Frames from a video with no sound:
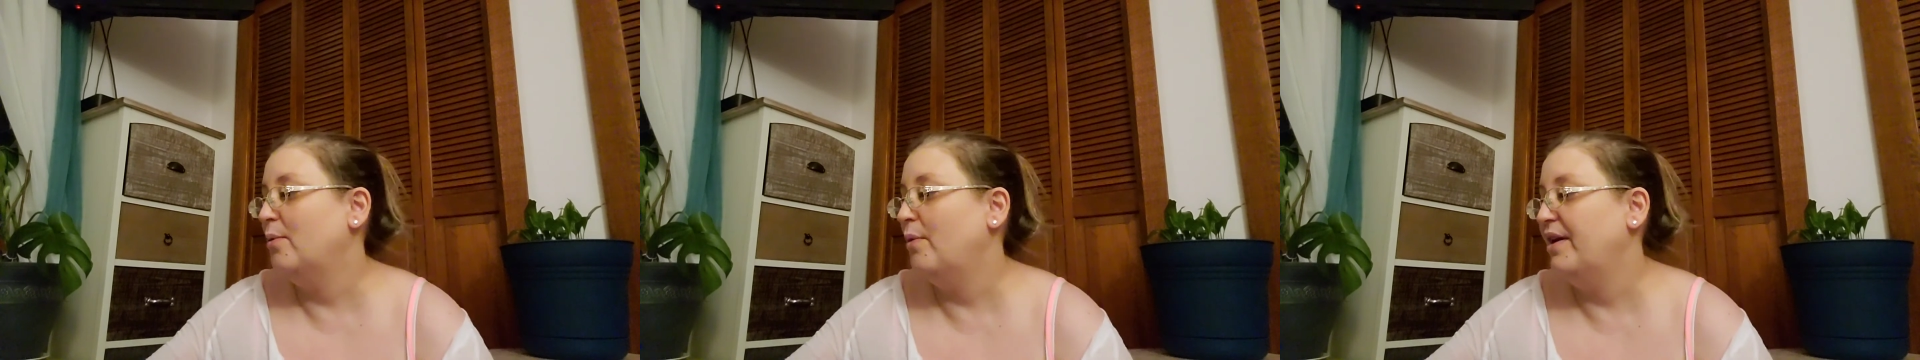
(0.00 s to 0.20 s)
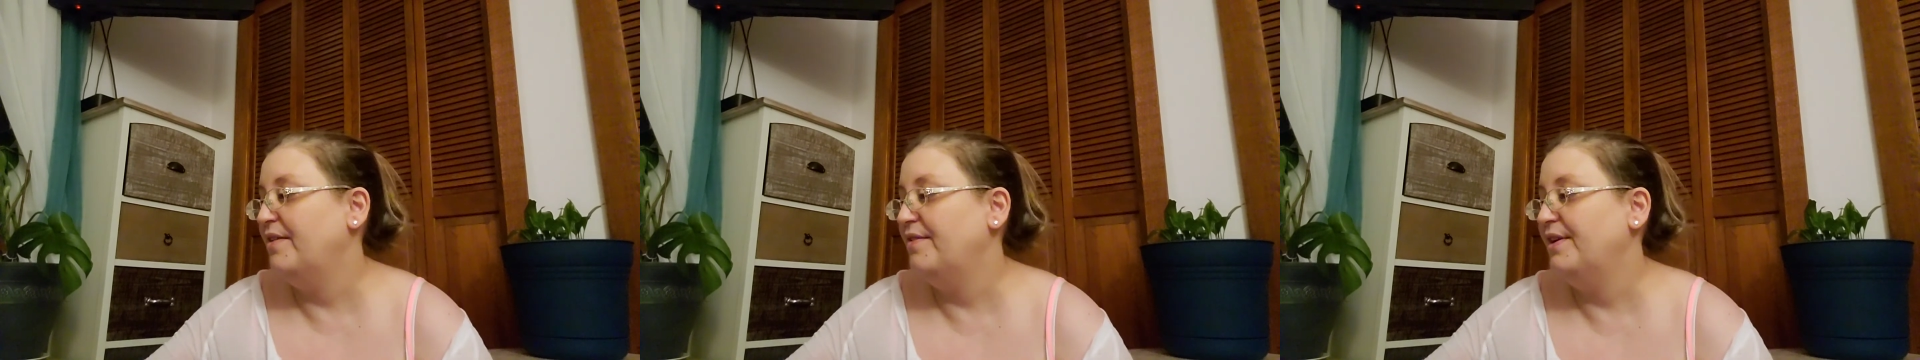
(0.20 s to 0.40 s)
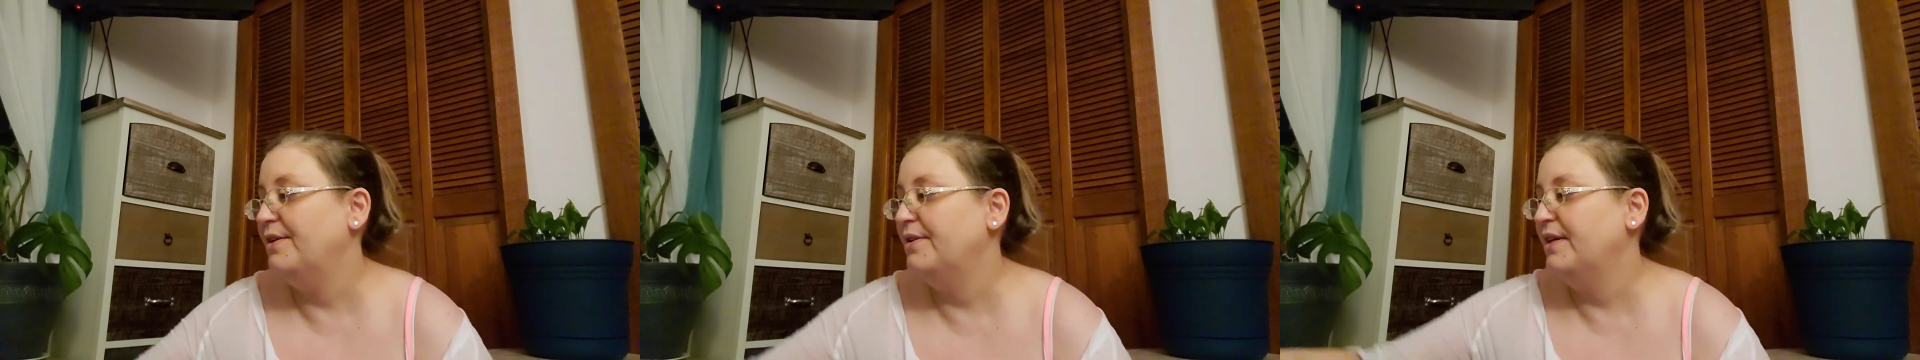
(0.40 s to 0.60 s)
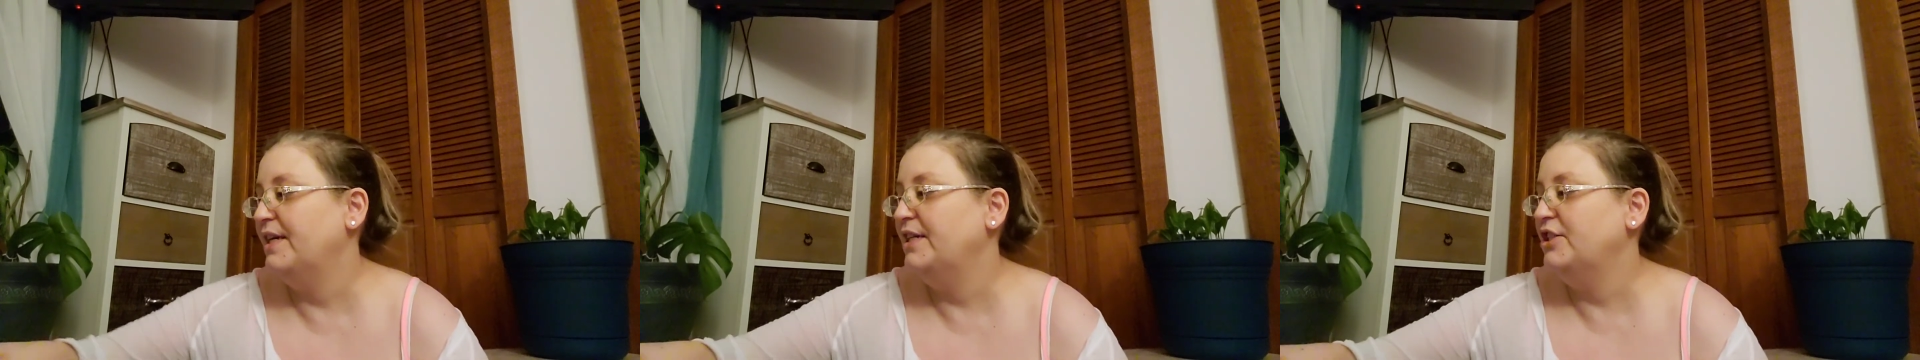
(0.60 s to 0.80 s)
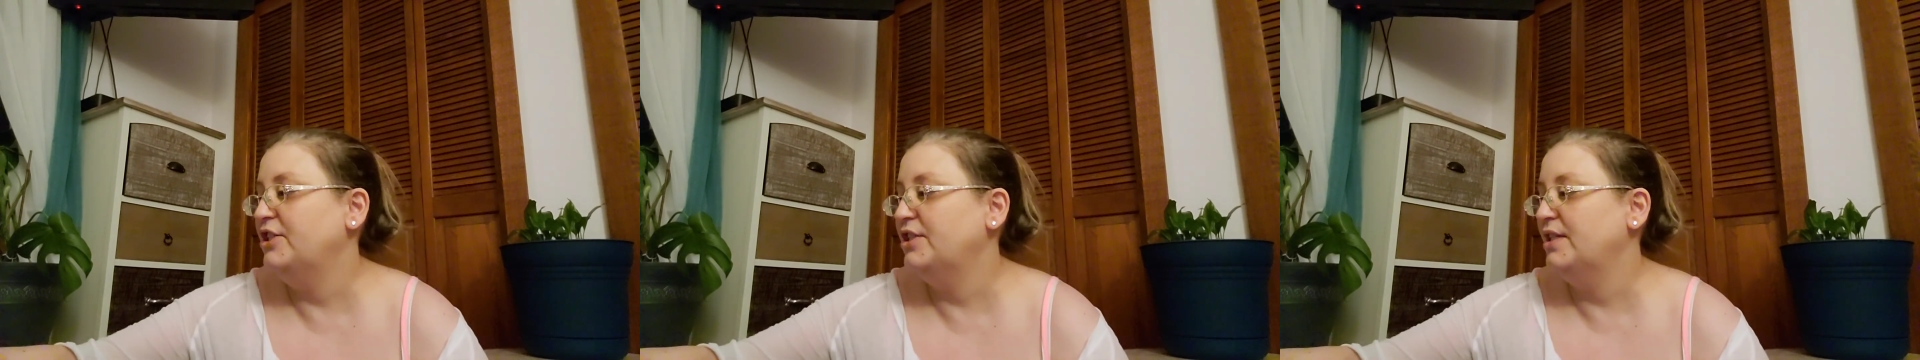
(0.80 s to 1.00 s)
white
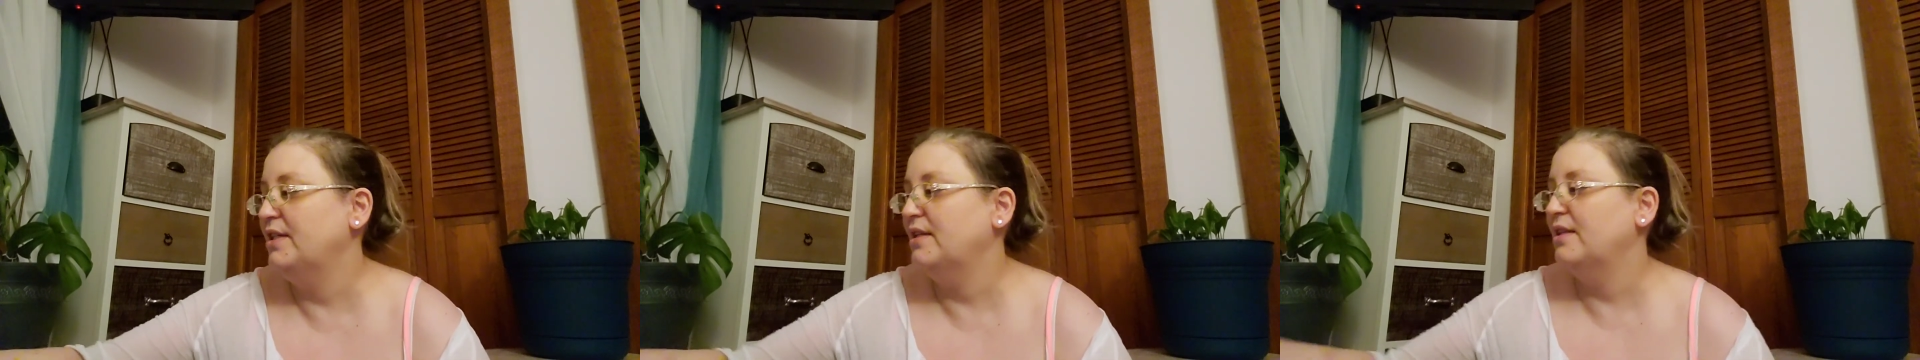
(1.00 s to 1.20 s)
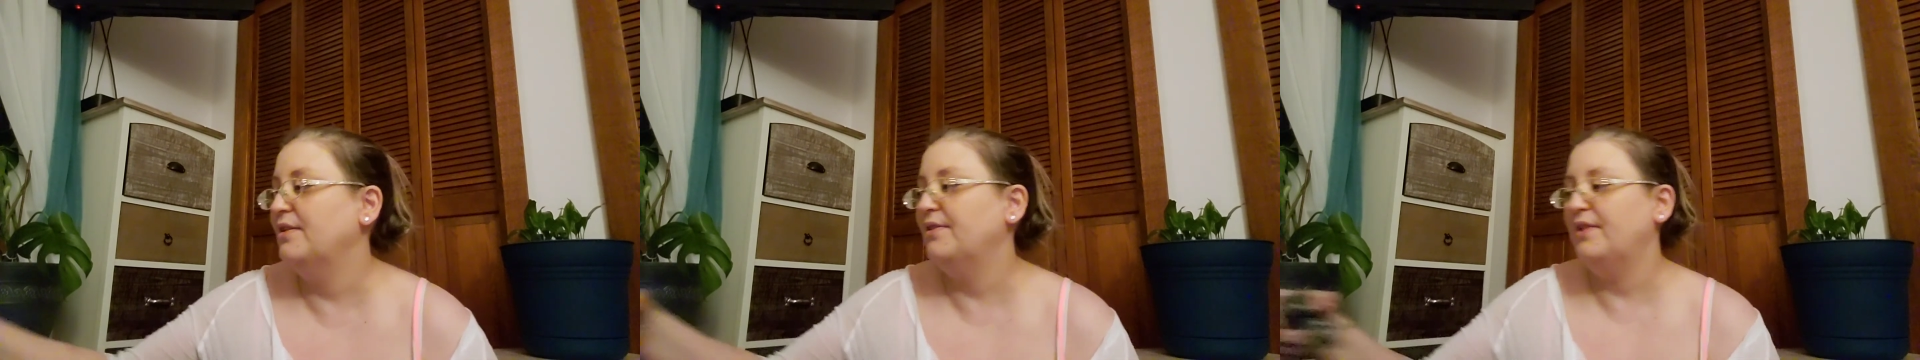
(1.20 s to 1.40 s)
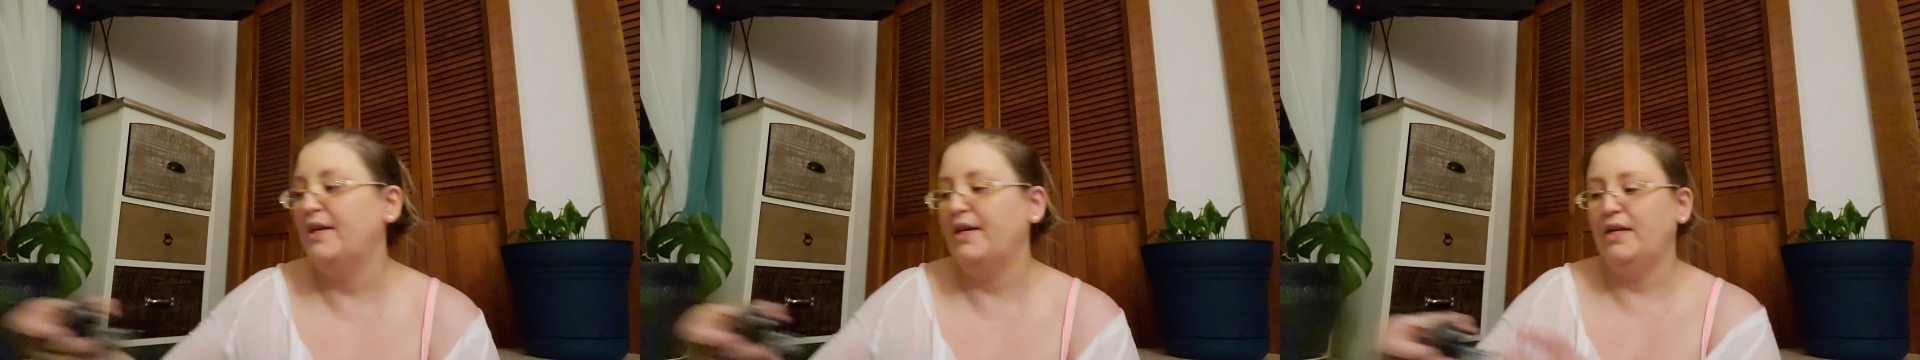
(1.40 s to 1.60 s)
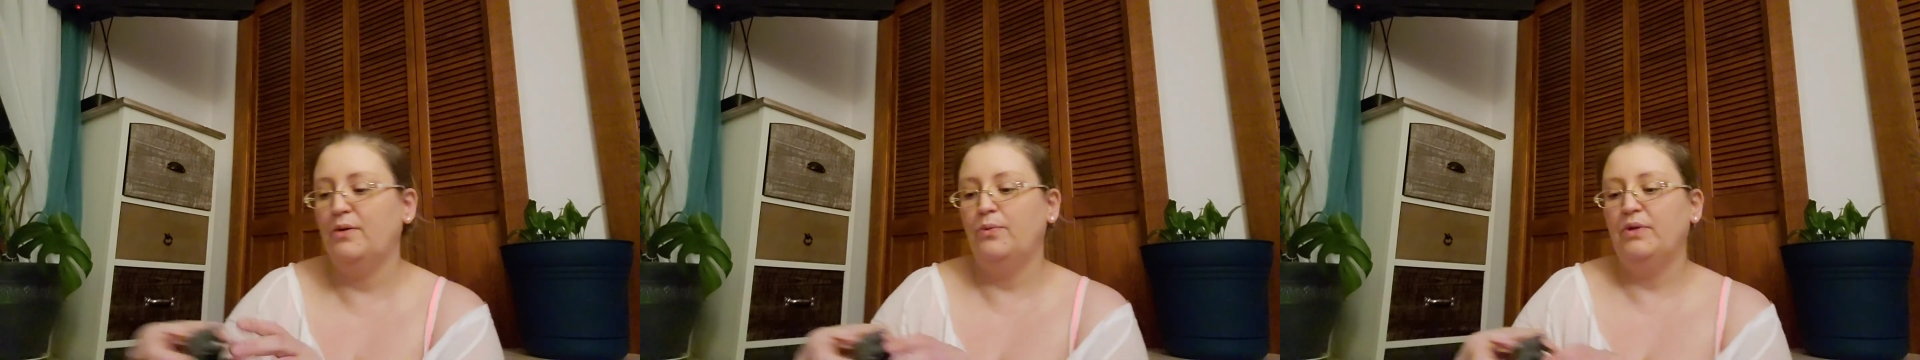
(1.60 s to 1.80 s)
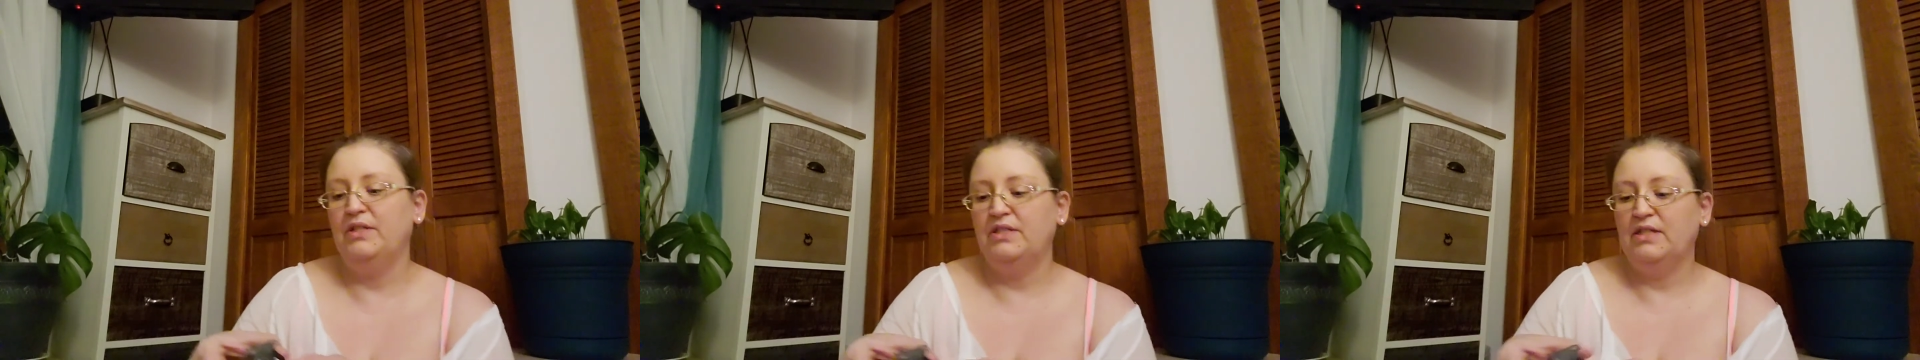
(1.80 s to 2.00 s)
variation like
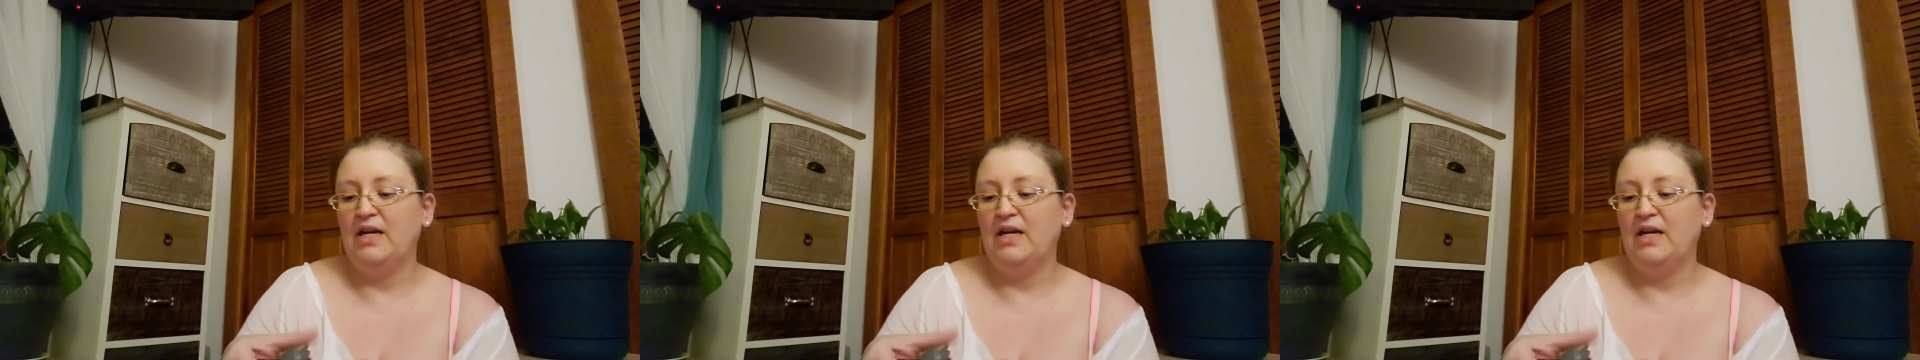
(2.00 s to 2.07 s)
we